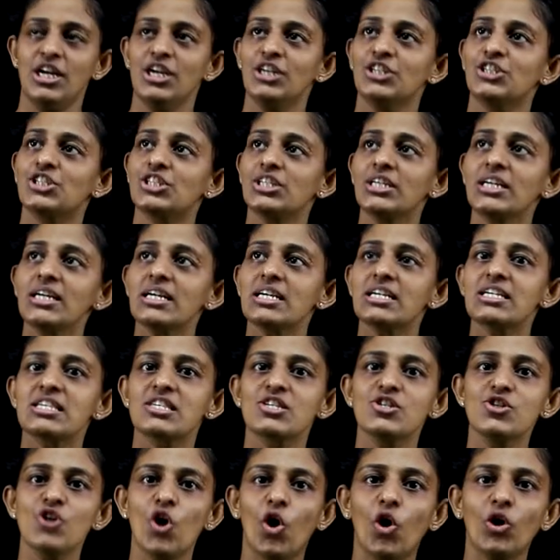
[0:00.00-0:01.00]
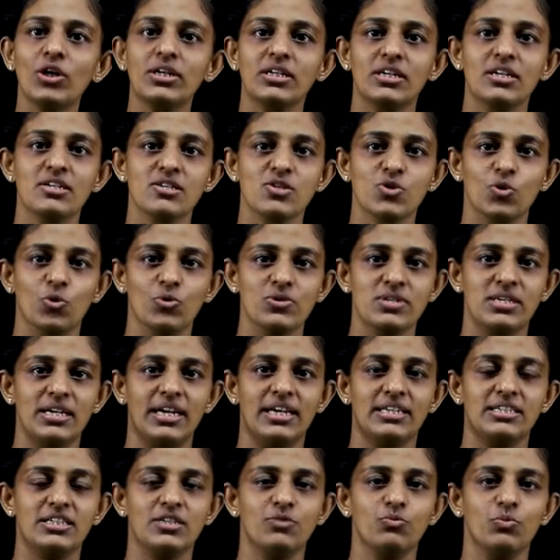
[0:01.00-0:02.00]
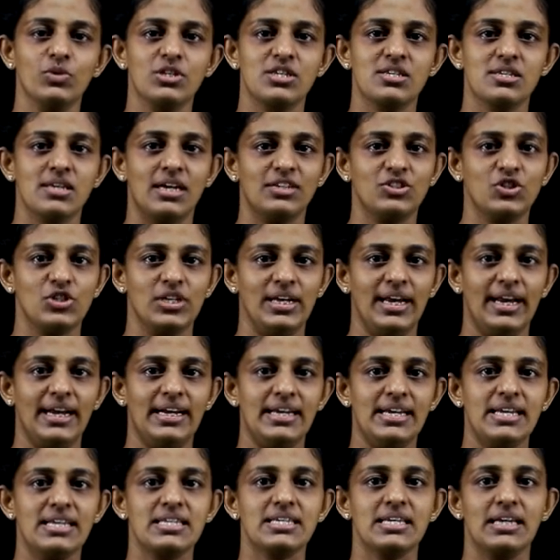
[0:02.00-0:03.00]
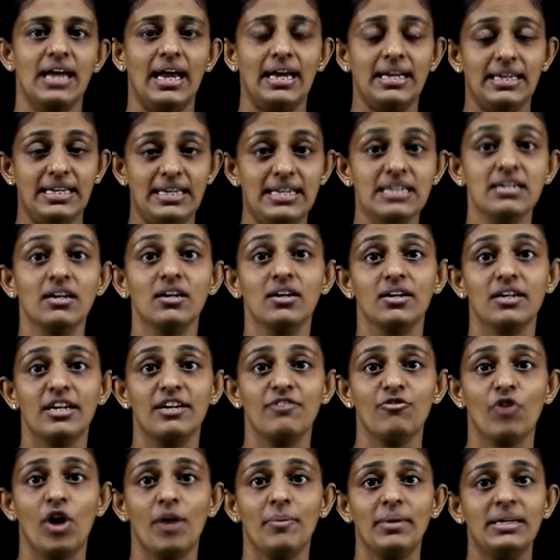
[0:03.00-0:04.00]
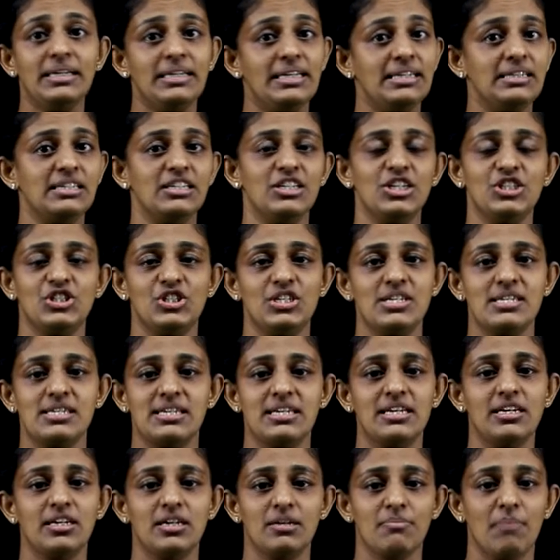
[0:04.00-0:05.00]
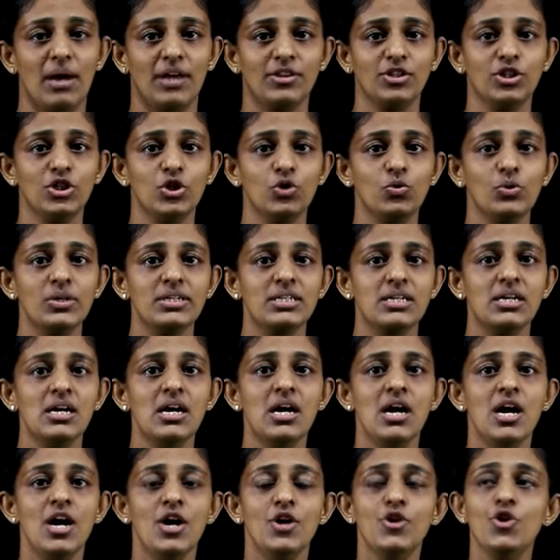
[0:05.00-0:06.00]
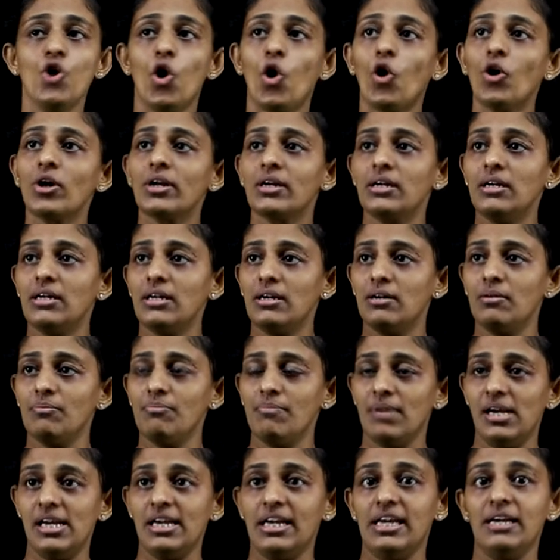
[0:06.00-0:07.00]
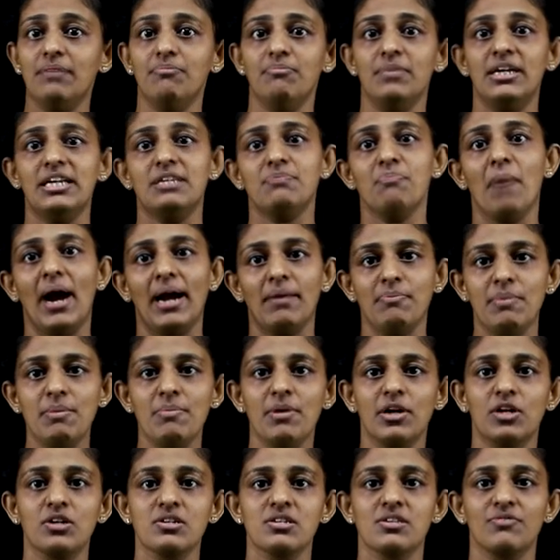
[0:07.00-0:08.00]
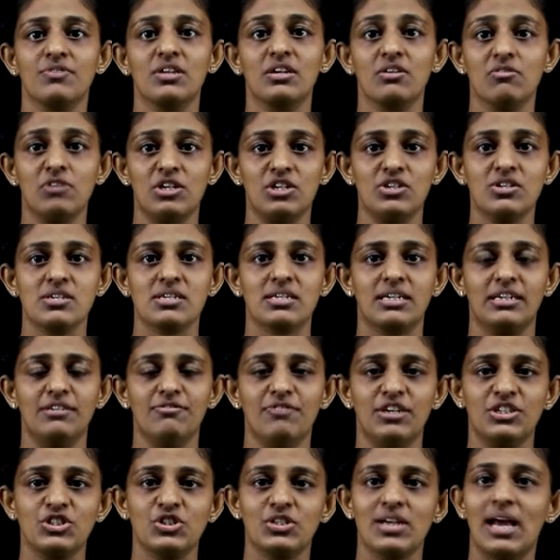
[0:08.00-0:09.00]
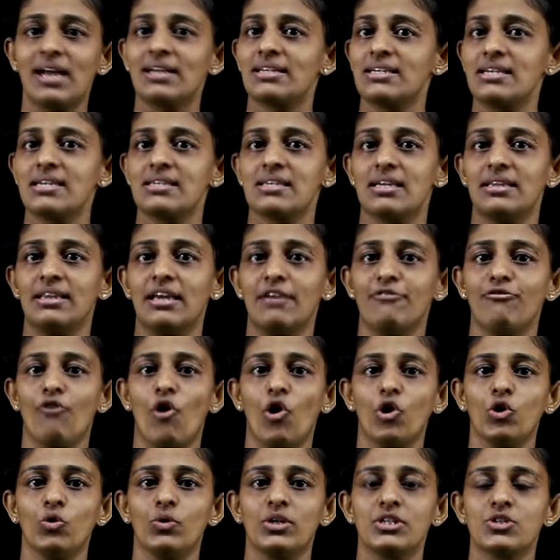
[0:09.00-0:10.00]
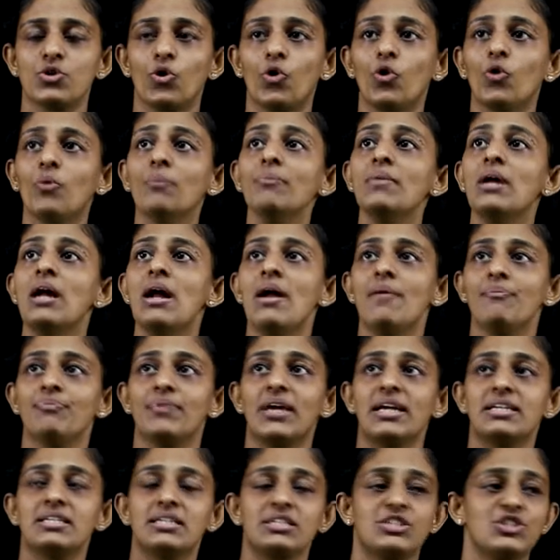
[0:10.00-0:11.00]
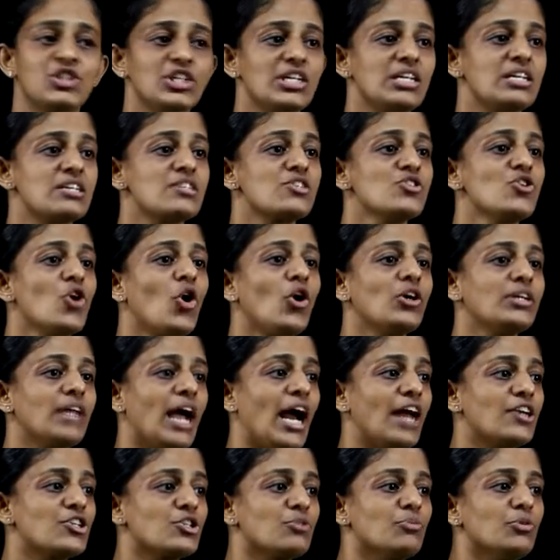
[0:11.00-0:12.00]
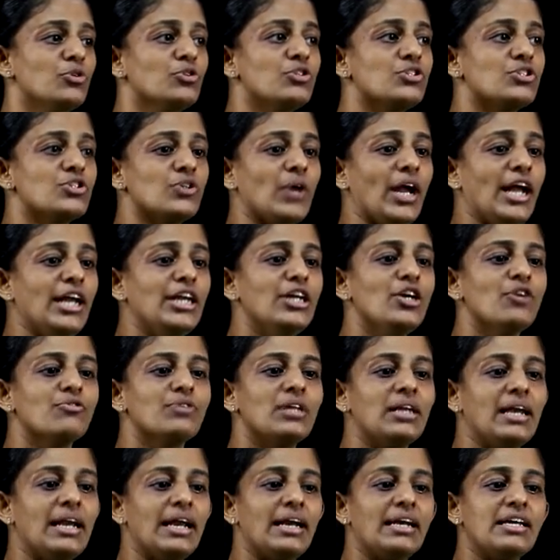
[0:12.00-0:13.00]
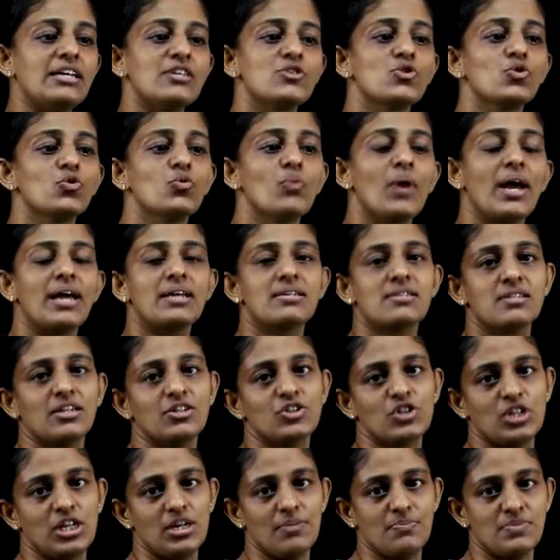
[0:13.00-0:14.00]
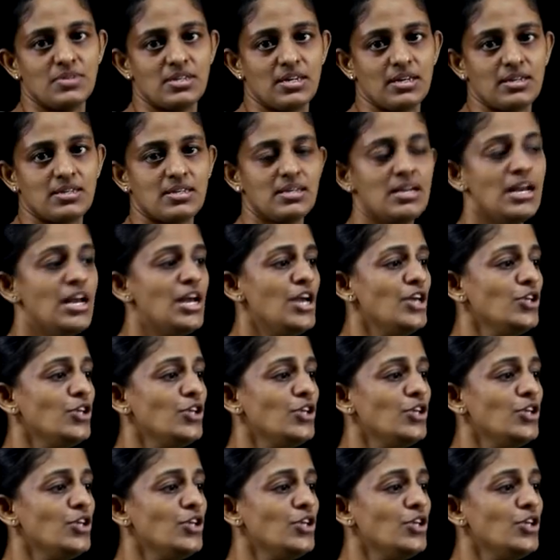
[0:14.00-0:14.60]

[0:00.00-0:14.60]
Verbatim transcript: She is not associated with such ladies uh, in her environment, neither does she see her mother do it, nor um, eh, it might be because of the religious conventionalities that they follow at home that she is not attributed to any of the ladies who wear such lipsticks.